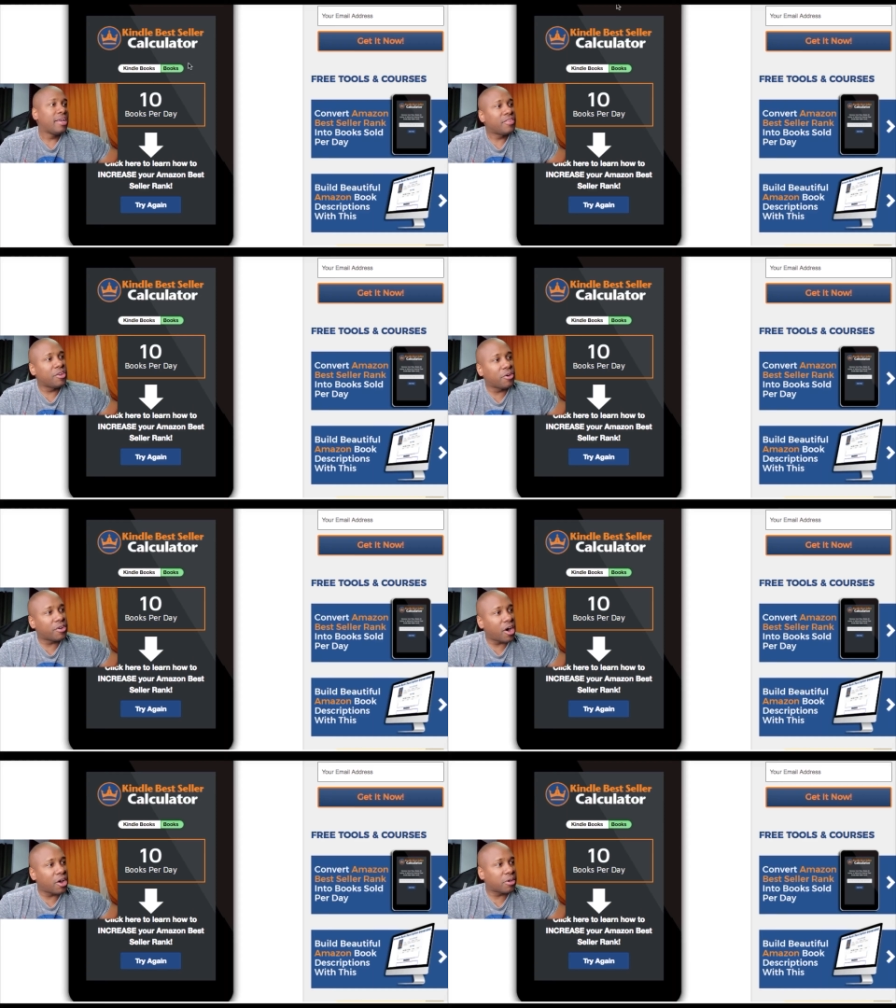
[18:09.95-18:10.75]
Then you go
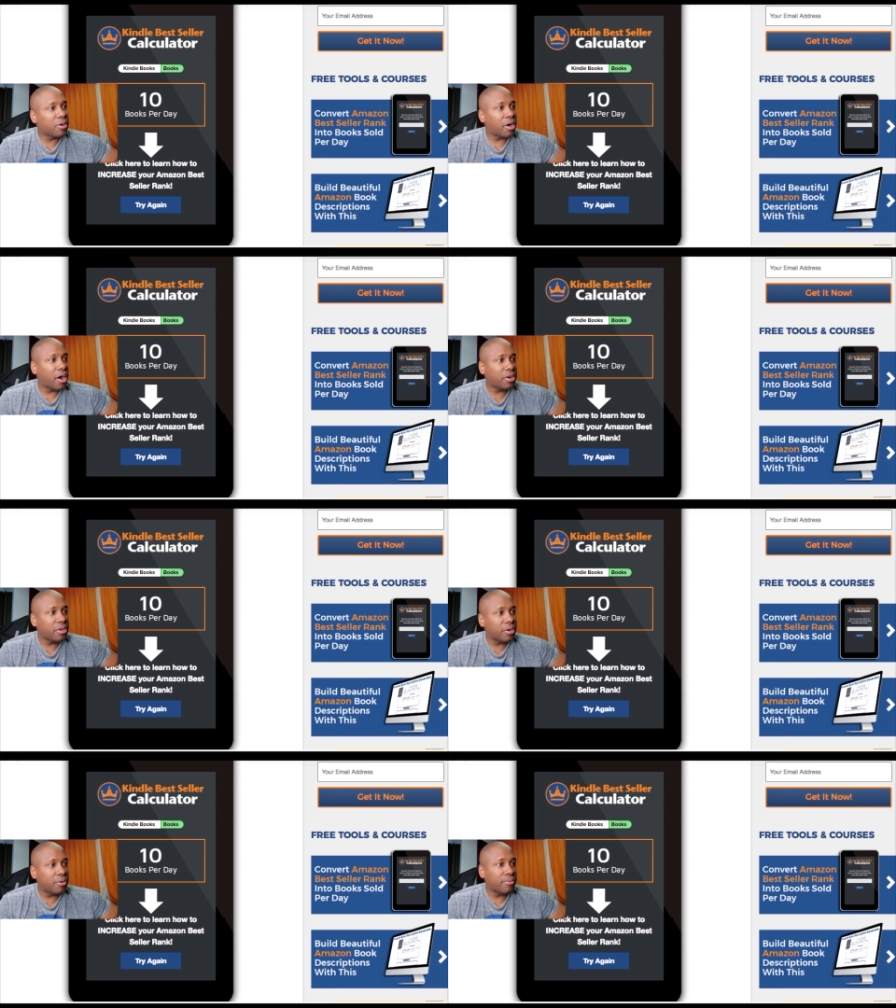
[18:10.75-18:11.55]
to Audio,
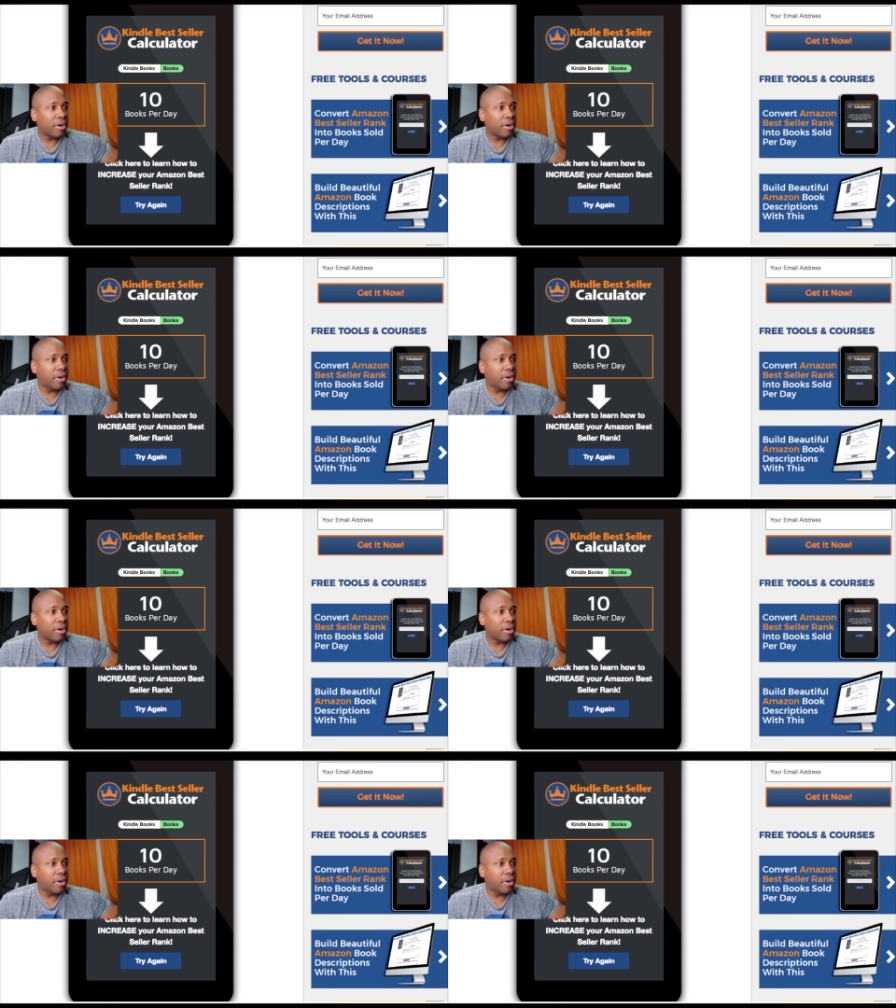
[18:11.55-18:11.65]
audio,